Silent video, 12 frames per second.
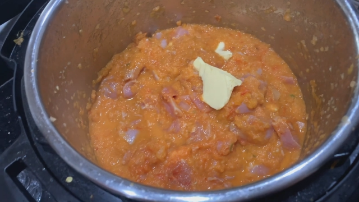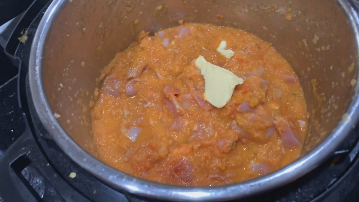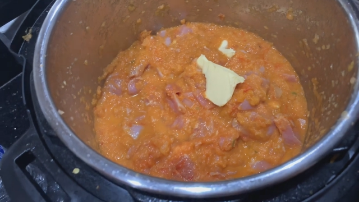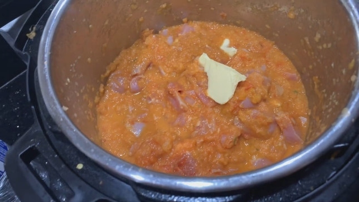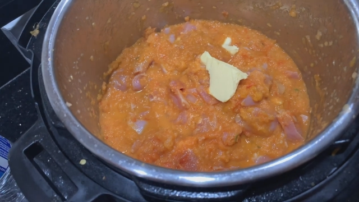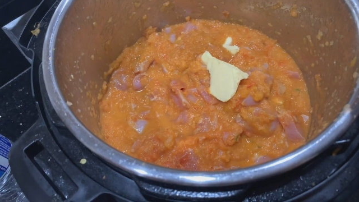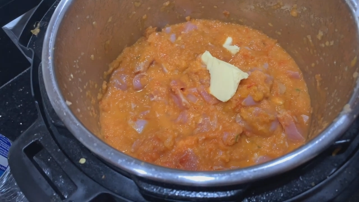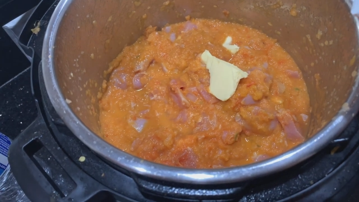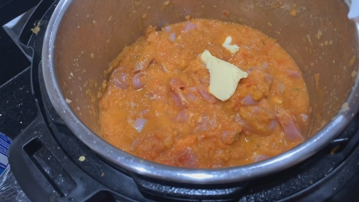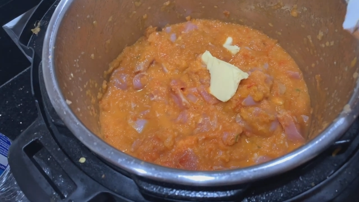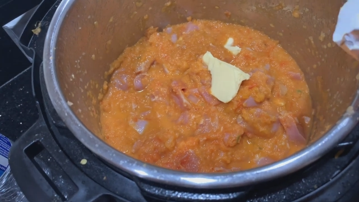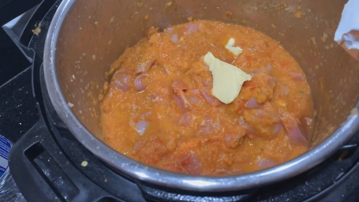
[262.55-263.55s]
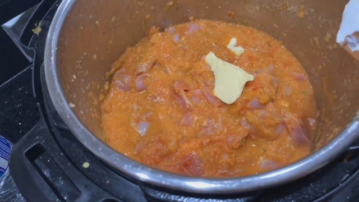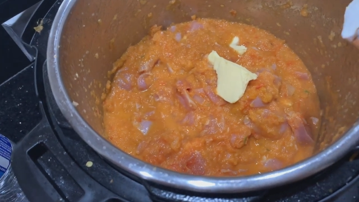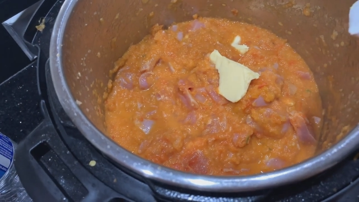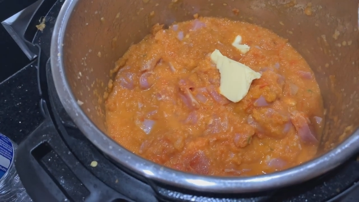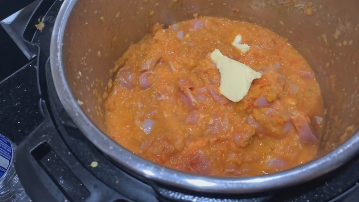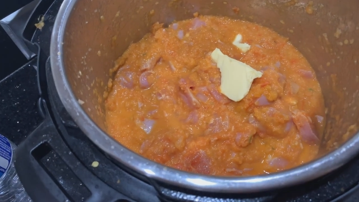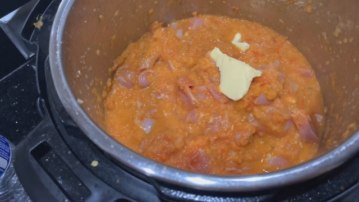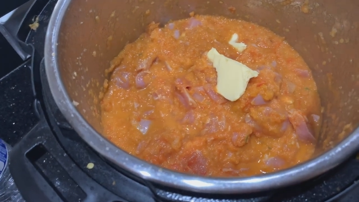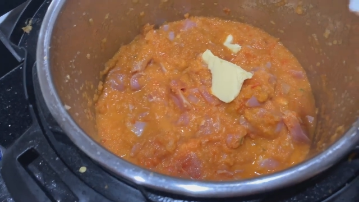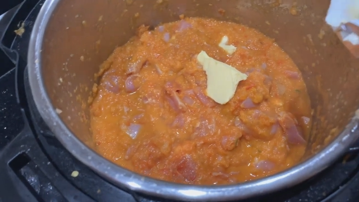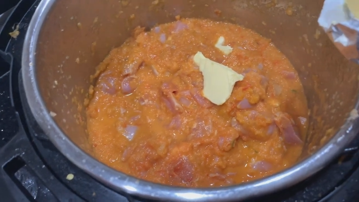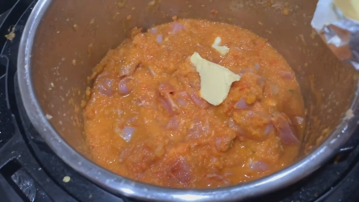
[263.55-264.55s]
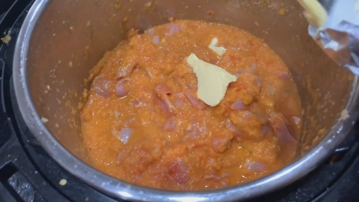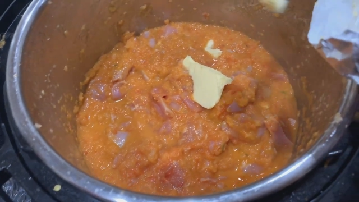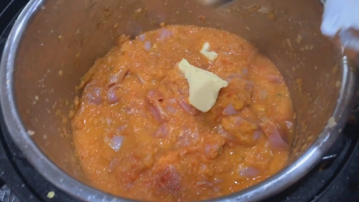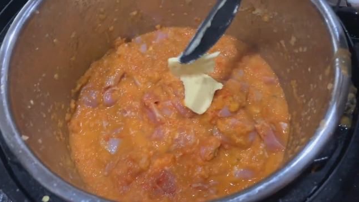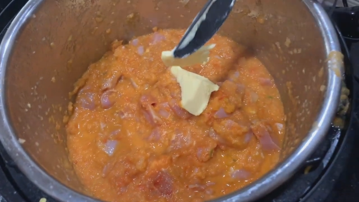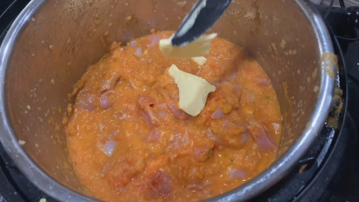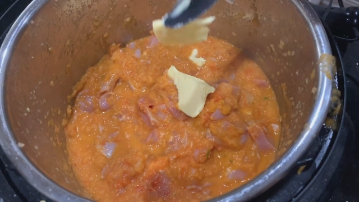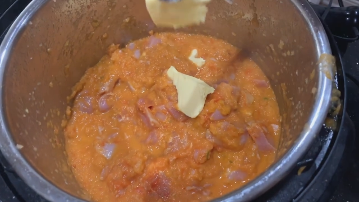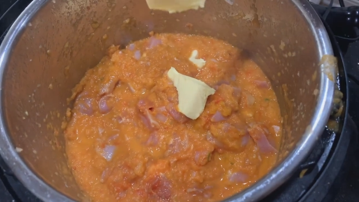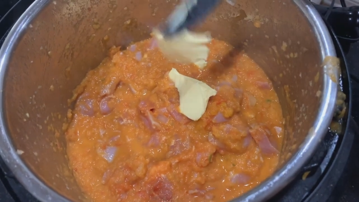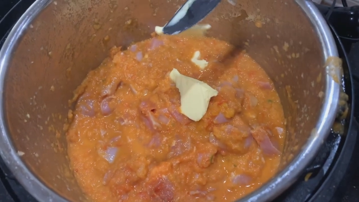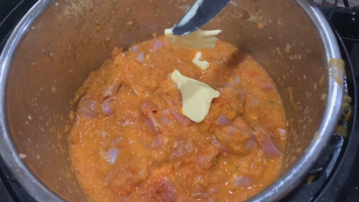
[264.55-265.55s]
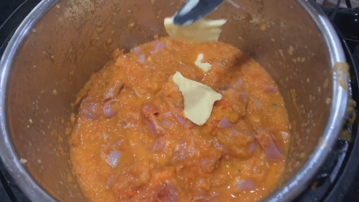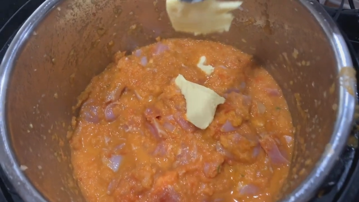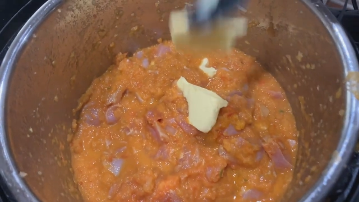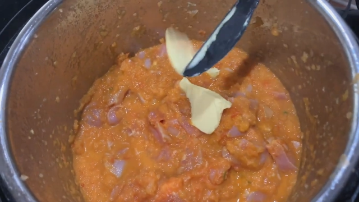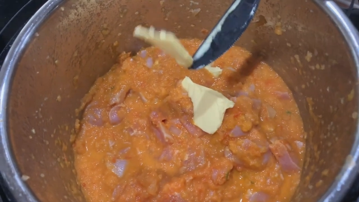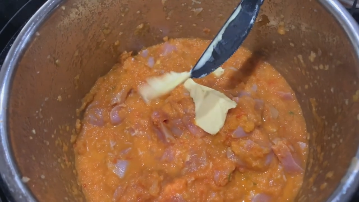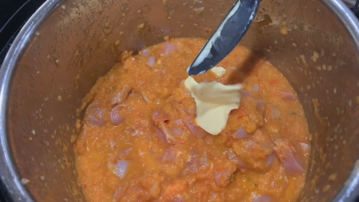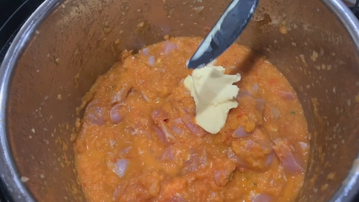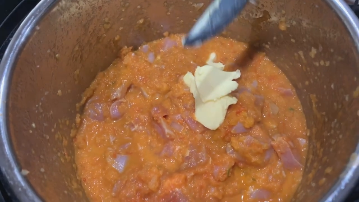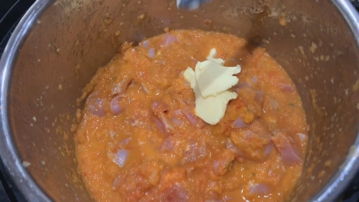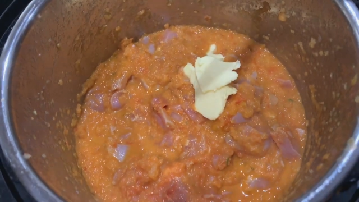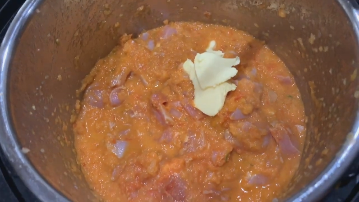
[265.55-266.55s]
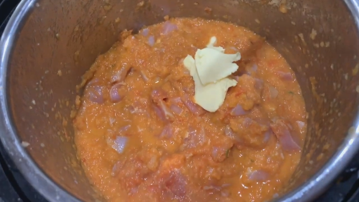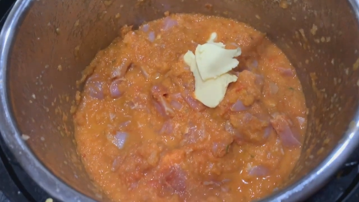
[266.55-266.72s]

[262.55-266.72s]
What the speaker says: (no speaker visible)